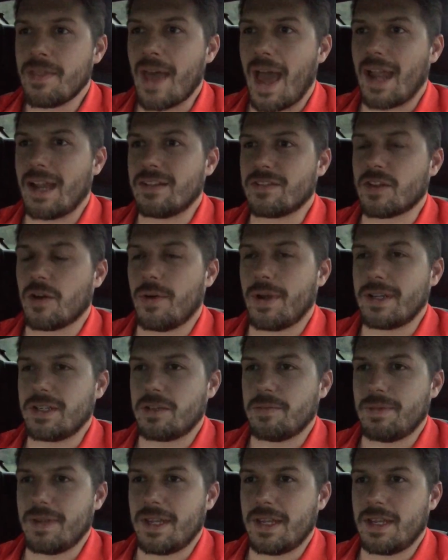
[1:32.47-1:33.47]
That is going
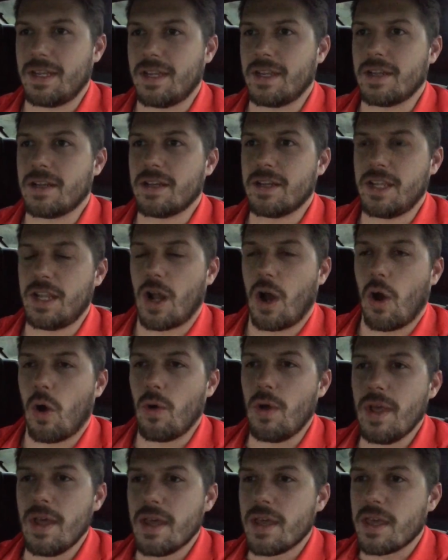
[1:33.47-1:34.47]
to be, you
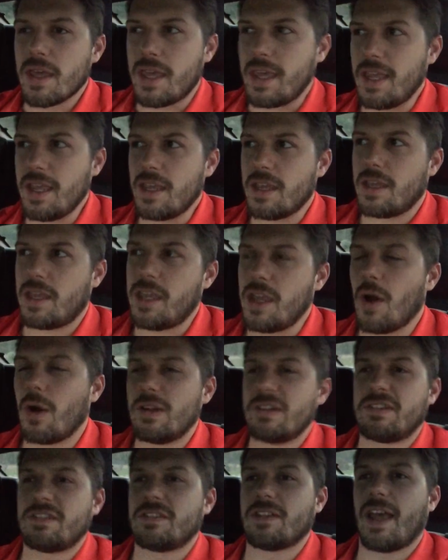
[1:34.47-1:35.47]
know, he, he
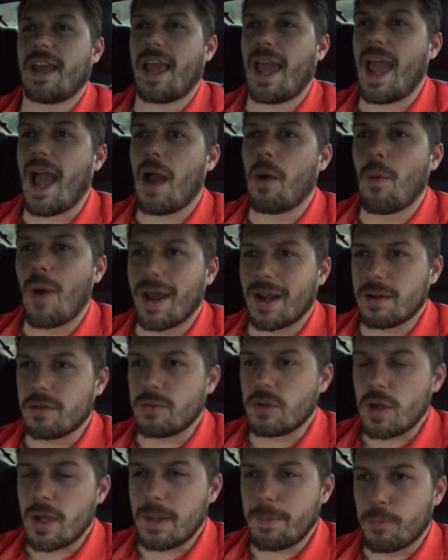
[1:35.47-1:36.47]
always is like, hey, I want
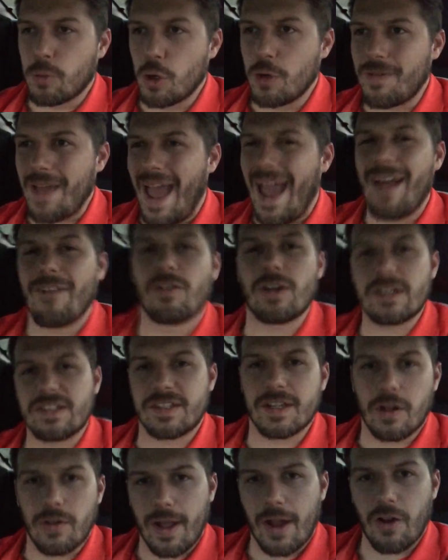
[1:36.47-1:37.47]
to improve every
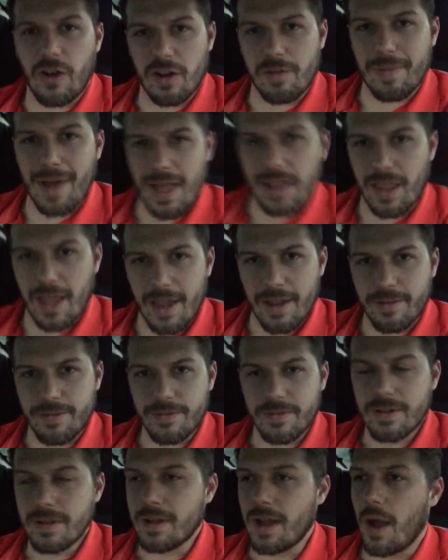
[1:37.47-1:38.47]
single area of my
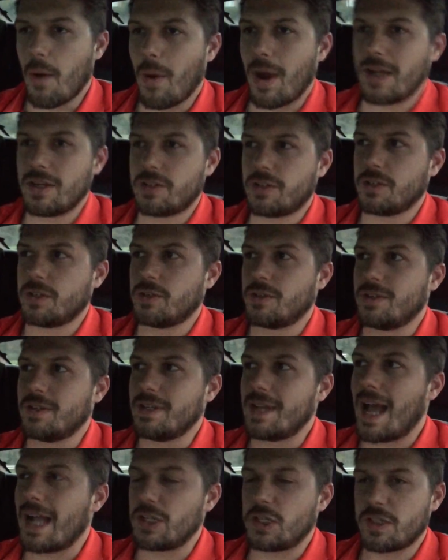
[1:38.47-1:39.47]
life. I want to
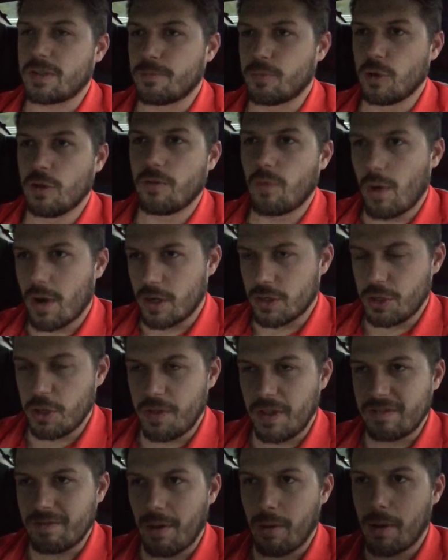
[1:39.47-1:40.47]
not just improve one or
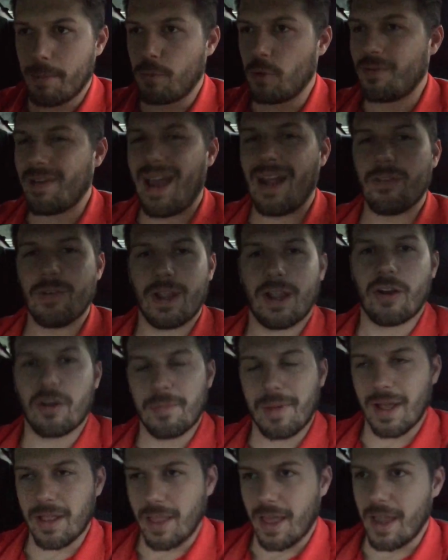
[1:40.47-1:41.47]
two things, I want to improve every area
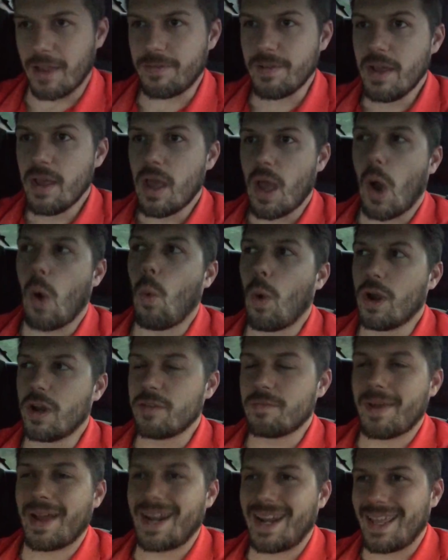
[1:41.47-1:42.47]
of my life. What
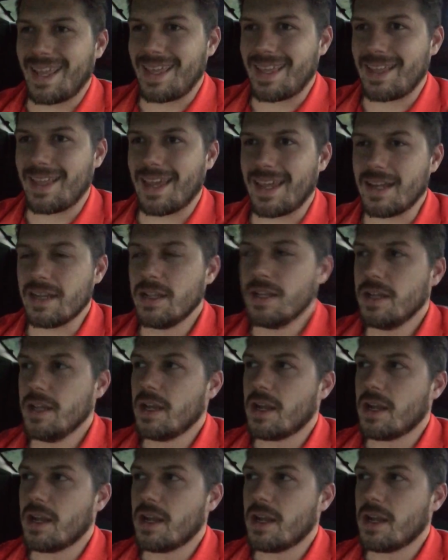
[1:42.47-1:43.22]
am I going to get?